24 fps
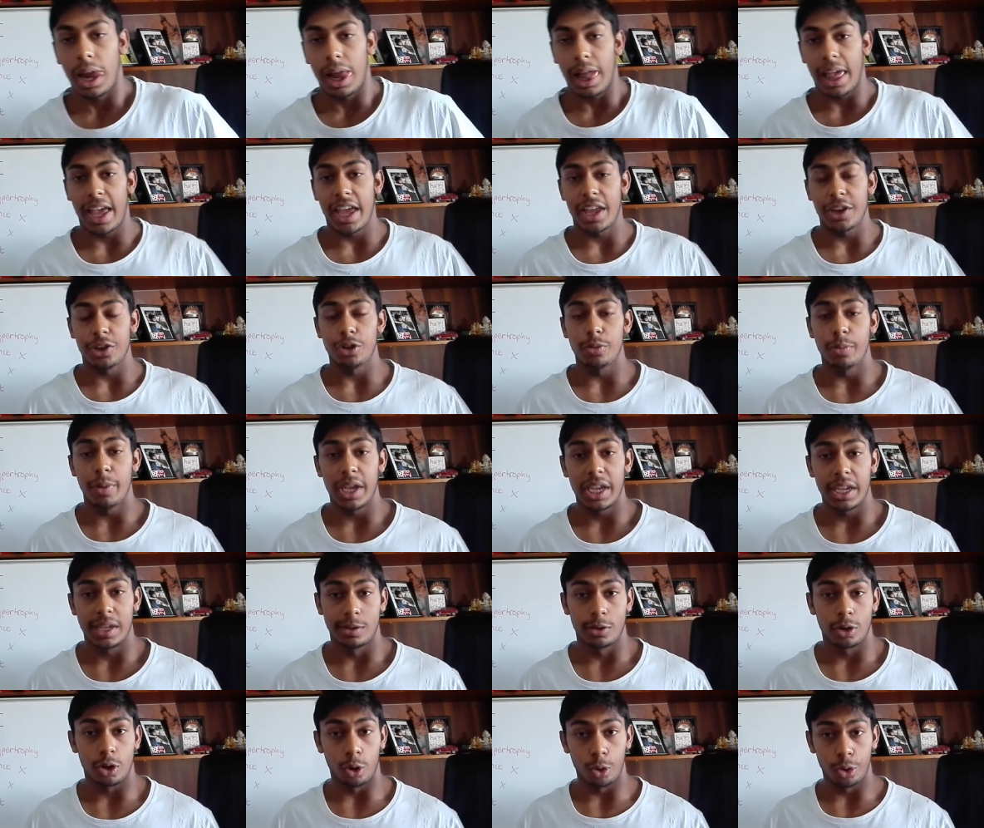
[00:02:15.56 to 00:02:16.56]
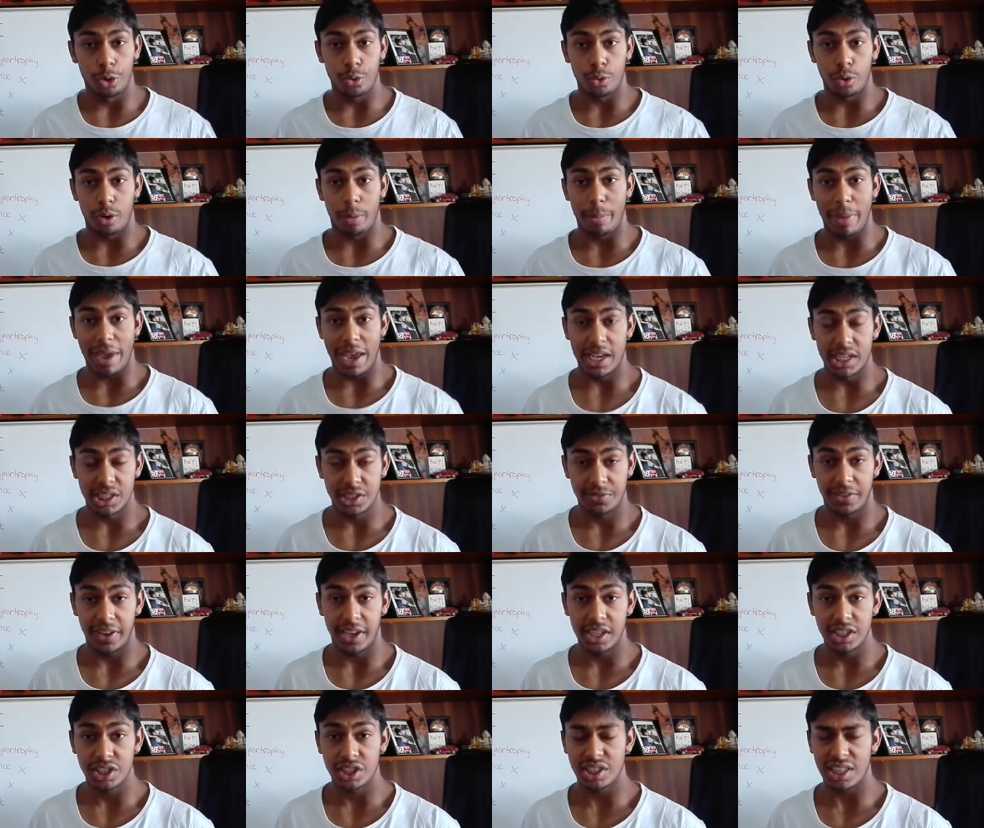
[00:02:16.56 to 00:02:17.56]
And you may go through a mass
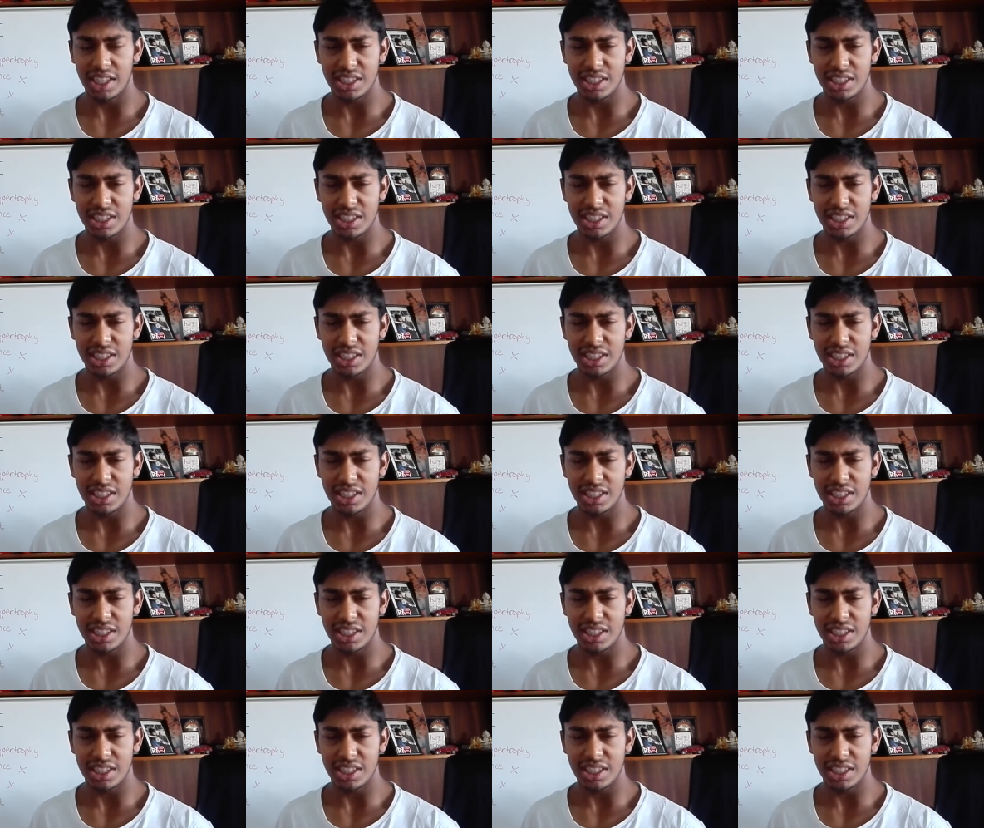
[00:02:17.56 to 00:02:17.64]
phase.